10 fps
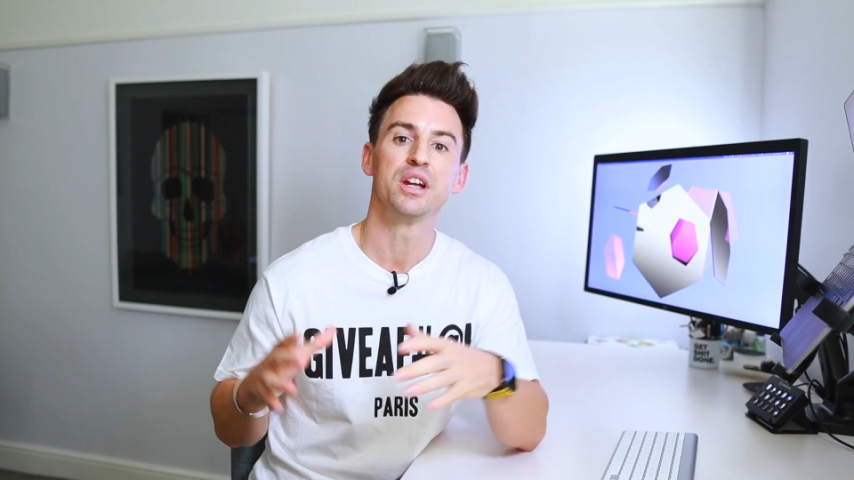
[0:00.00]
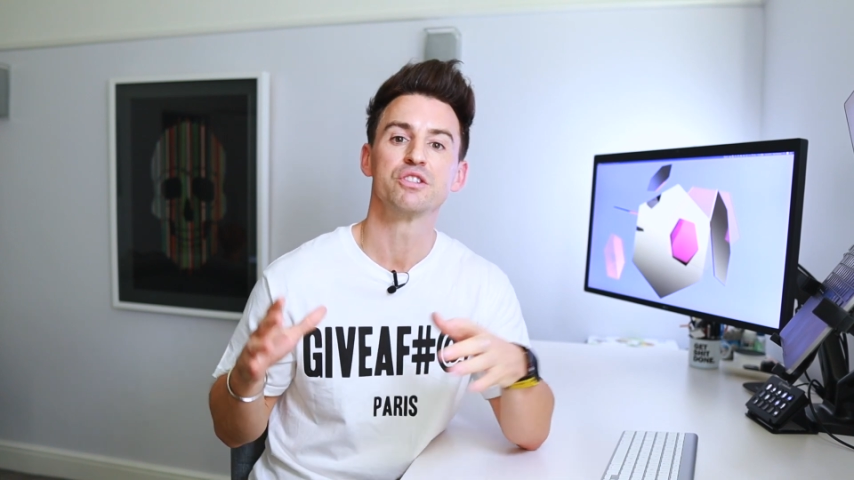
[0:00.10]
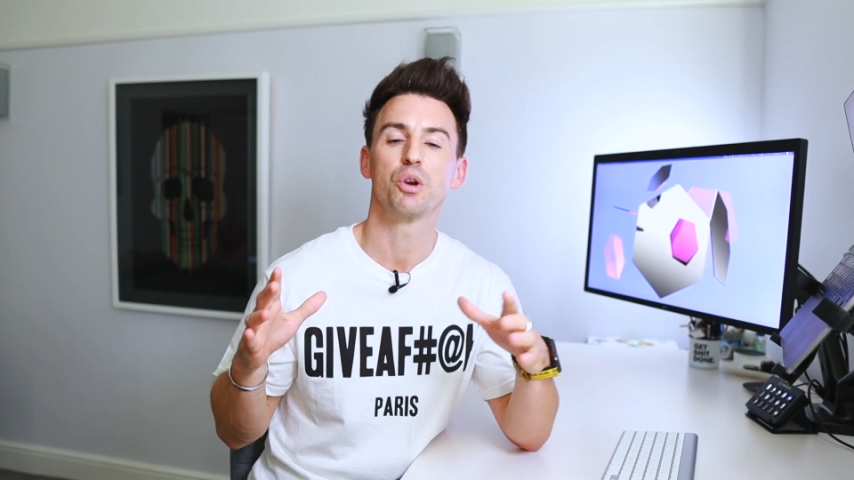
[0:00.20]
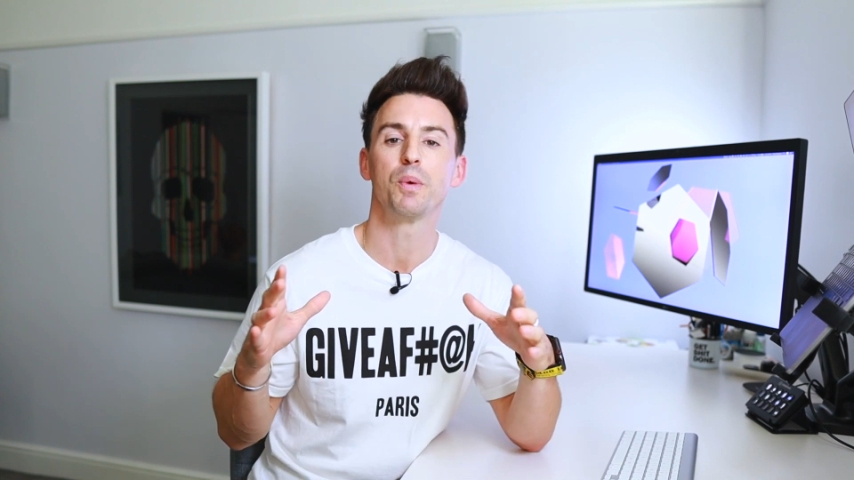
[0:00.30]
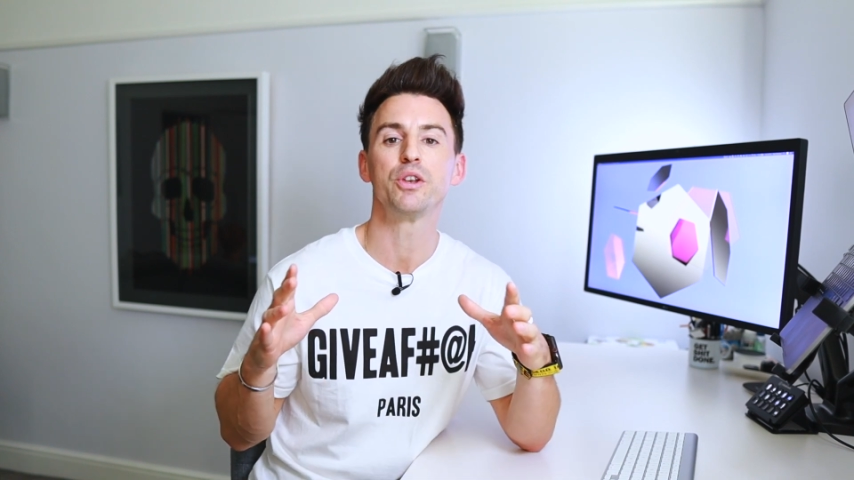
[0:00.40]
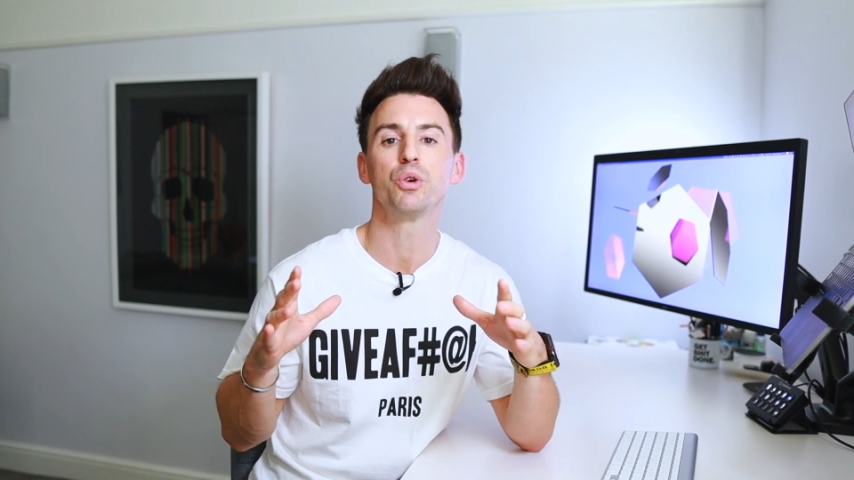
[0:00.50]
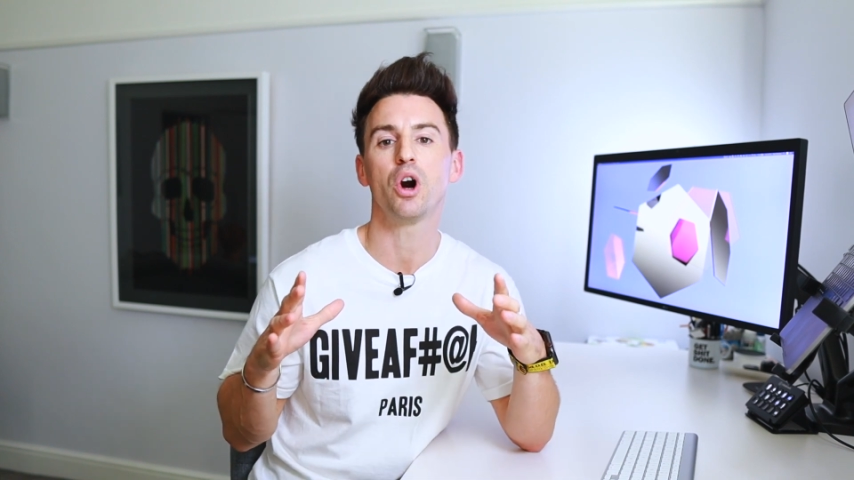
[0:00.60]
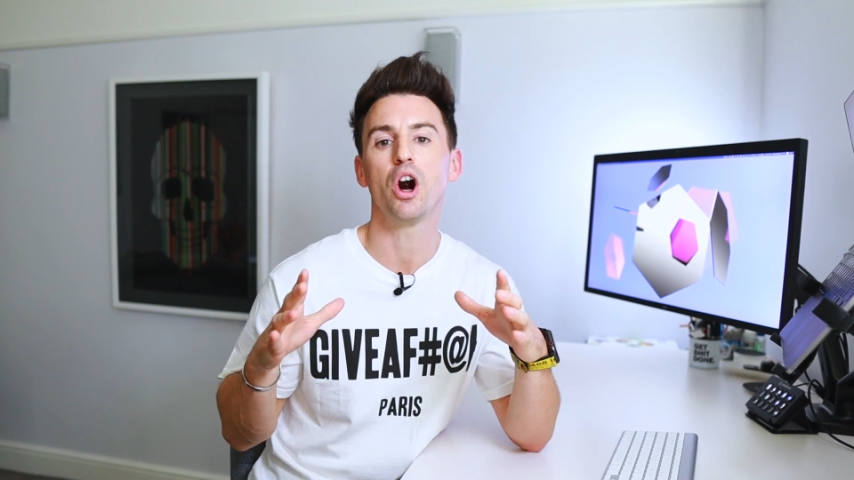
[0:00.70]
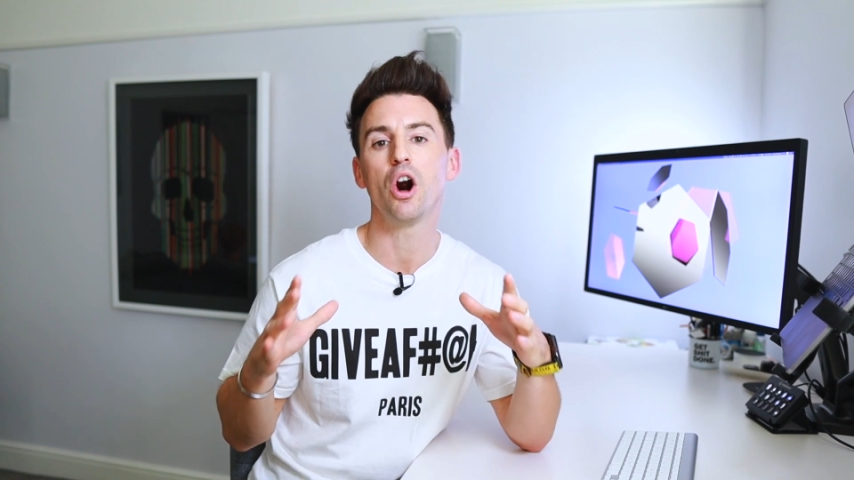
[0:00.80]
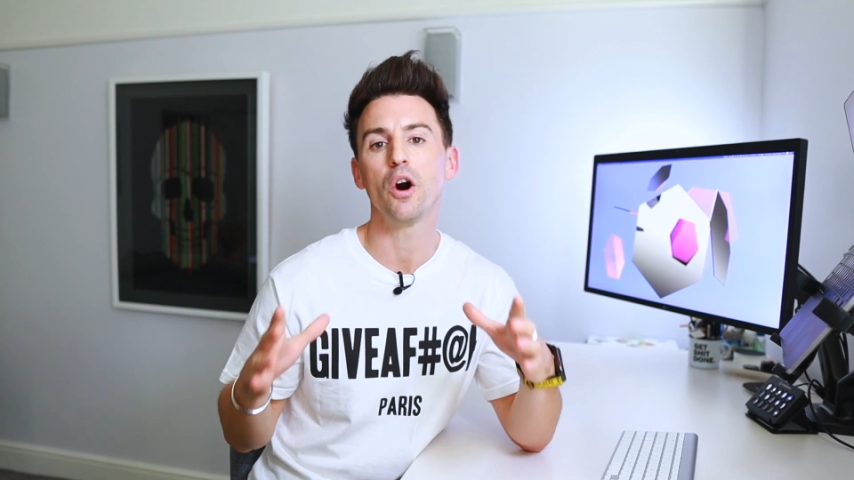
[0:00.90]
So when
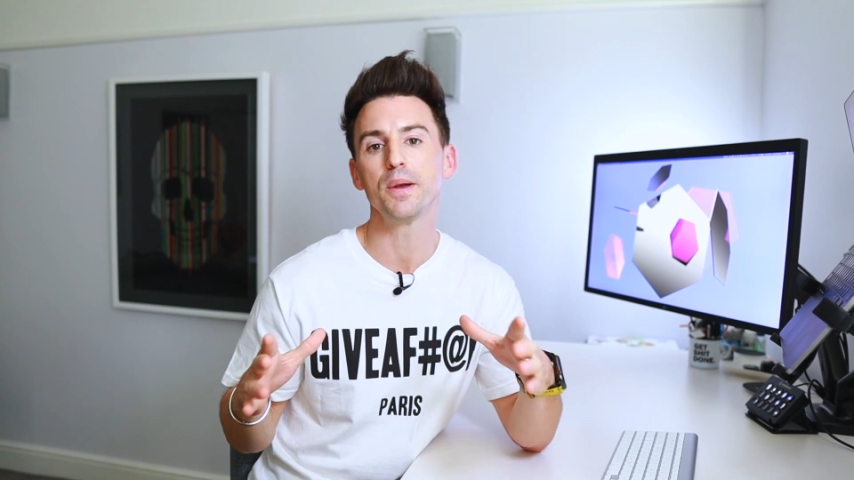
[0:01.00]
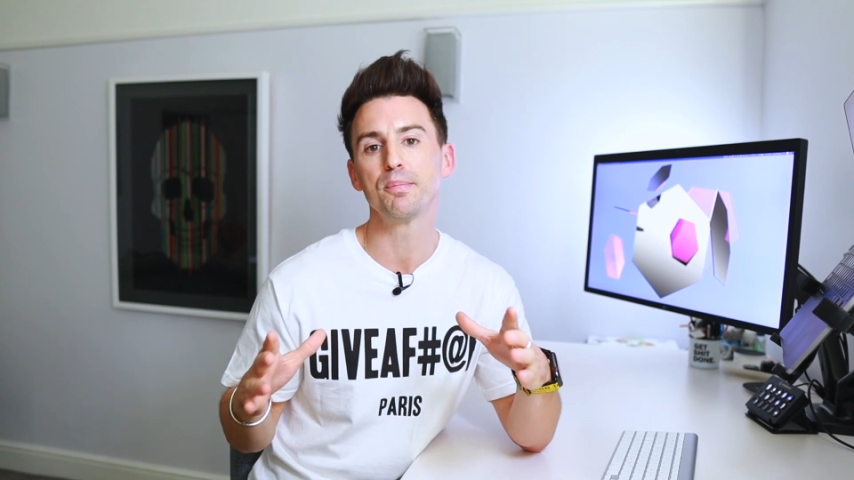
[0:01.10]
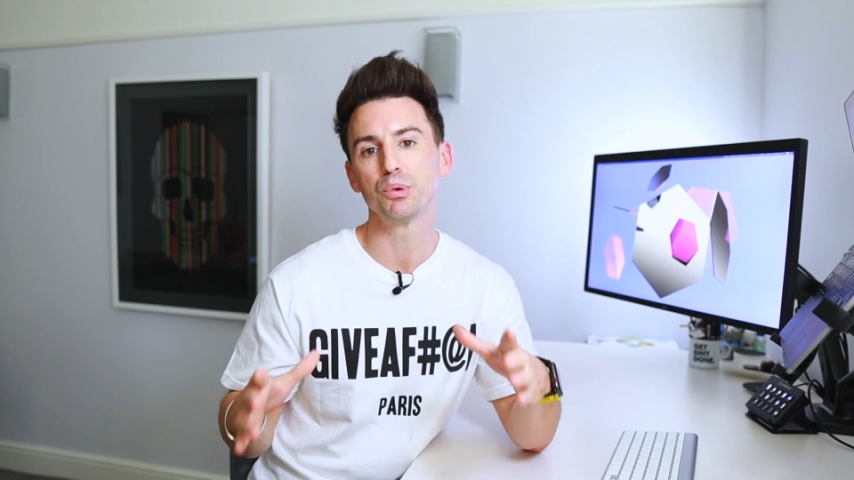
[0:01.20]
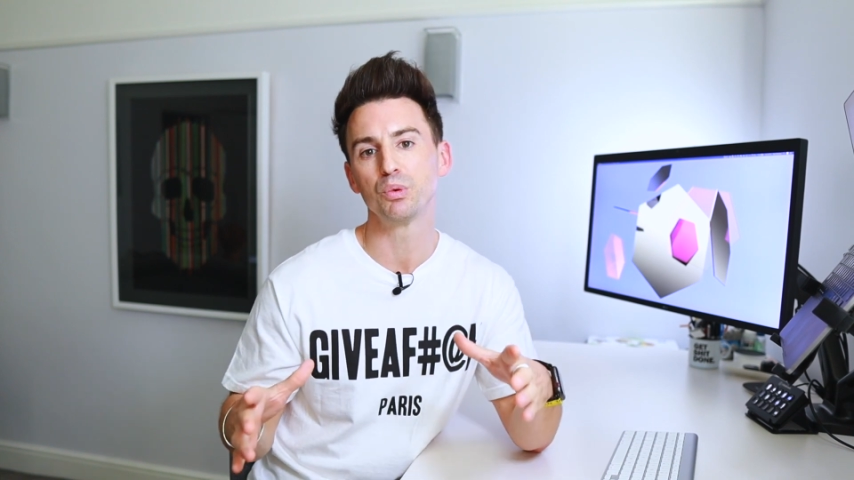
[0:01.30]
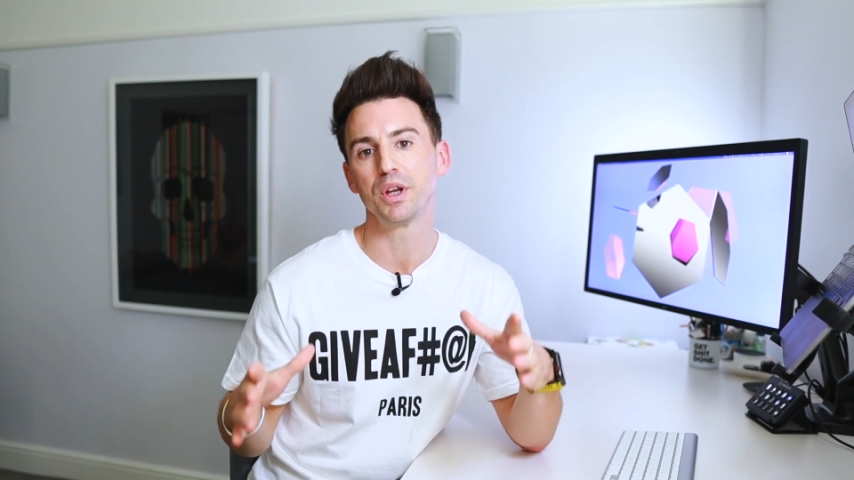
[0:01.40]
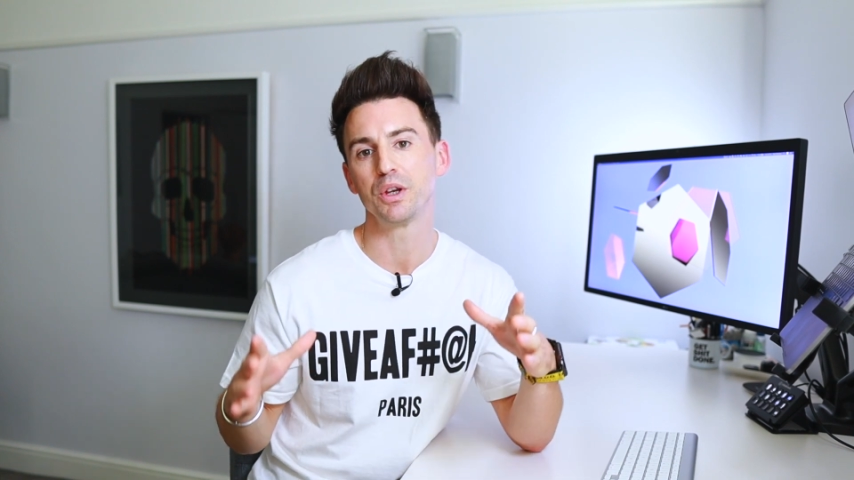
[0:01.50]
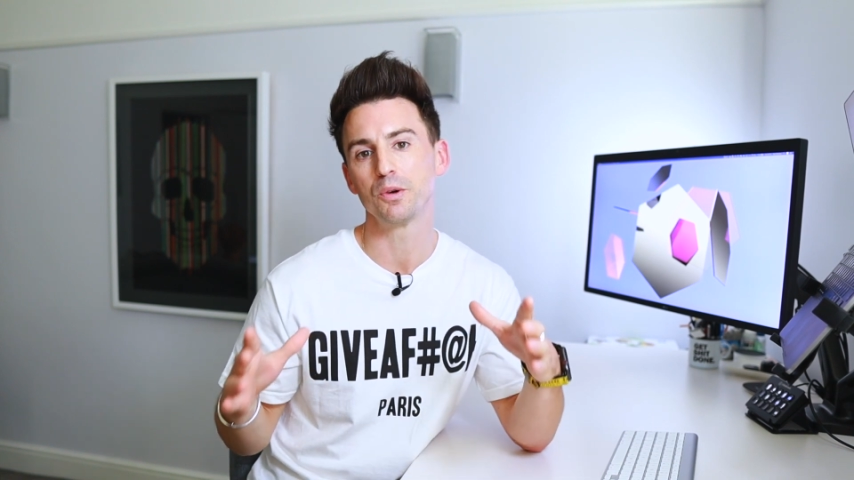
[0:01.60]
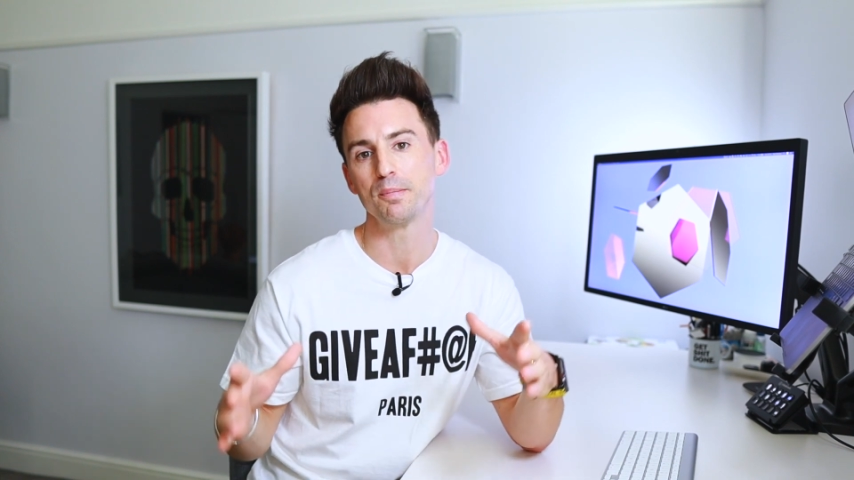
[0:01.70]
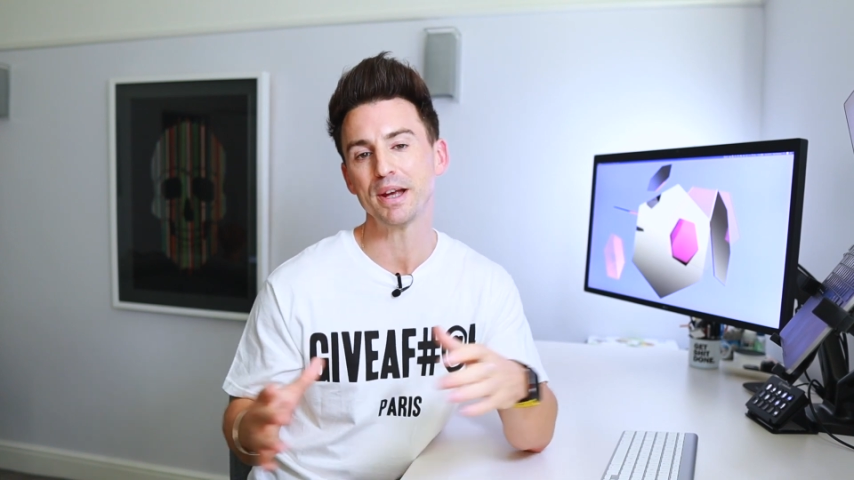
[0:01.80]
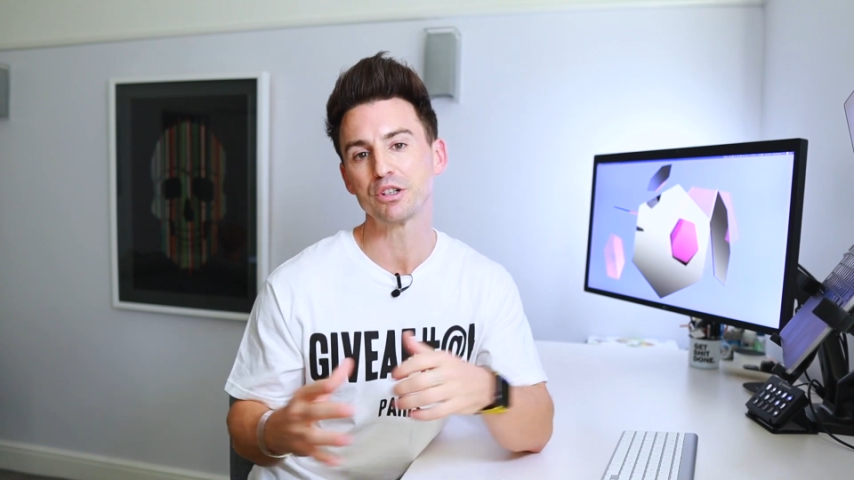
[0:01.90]
you're eyeballing
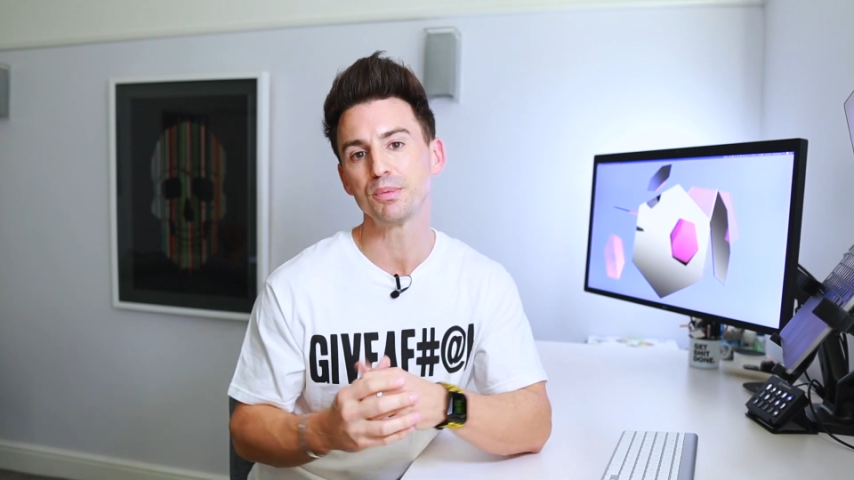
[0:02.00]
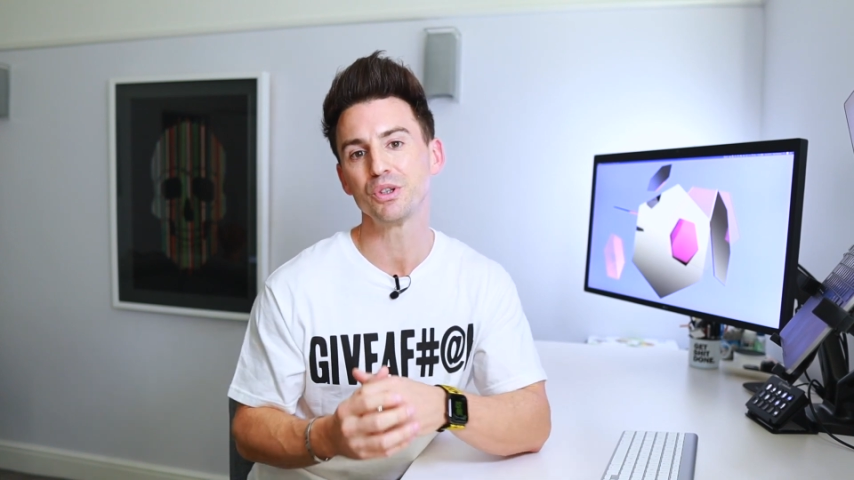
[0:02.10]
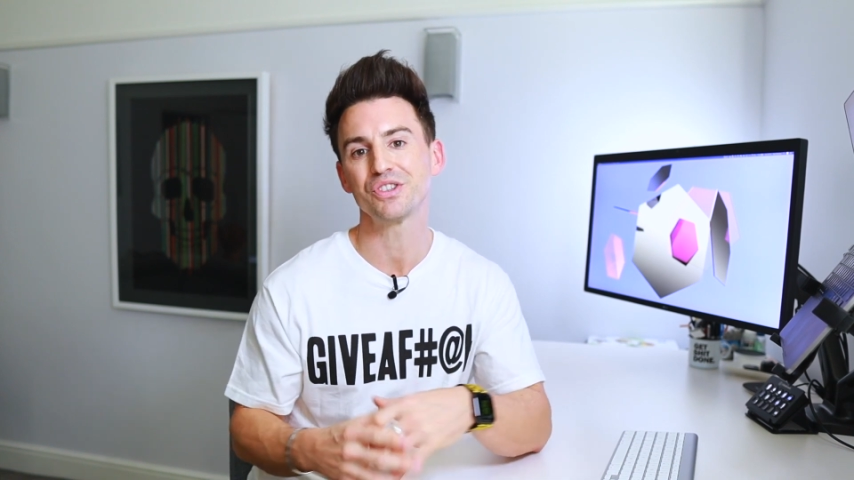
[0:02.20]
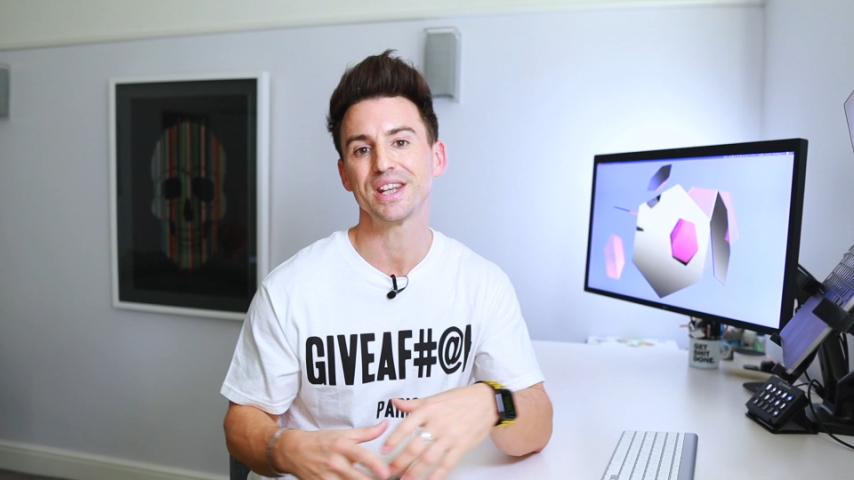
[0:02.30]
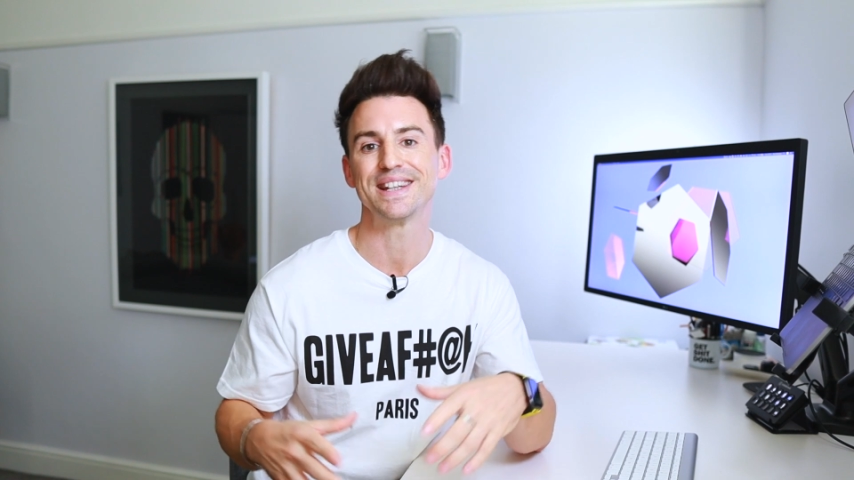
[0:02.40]
your measurements,